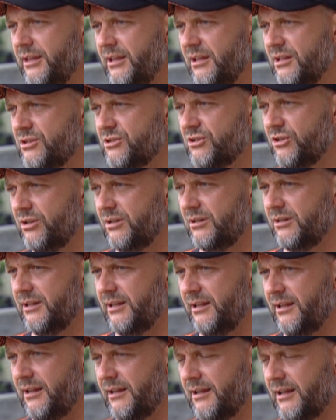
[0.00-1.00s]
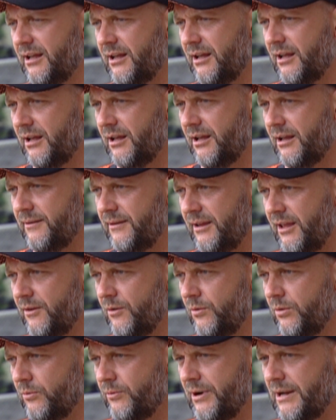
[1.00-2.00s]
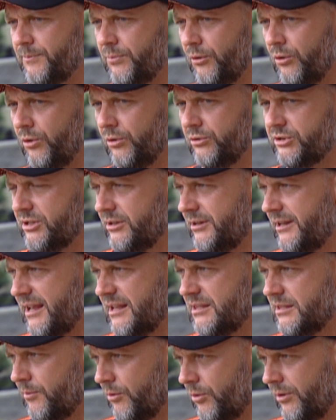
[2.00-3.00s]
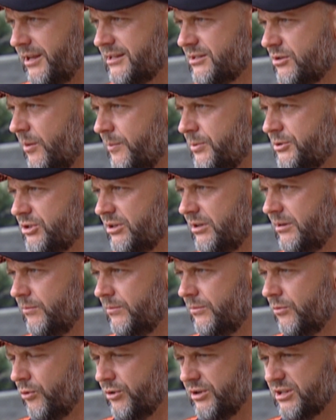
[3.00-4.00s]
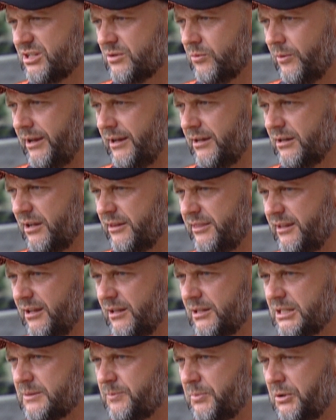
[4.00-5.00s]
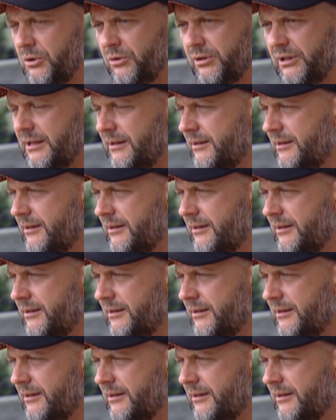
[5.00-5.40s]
it's certainly, the red ball certainly the ball has an opportunity more to swing, and I think it's purely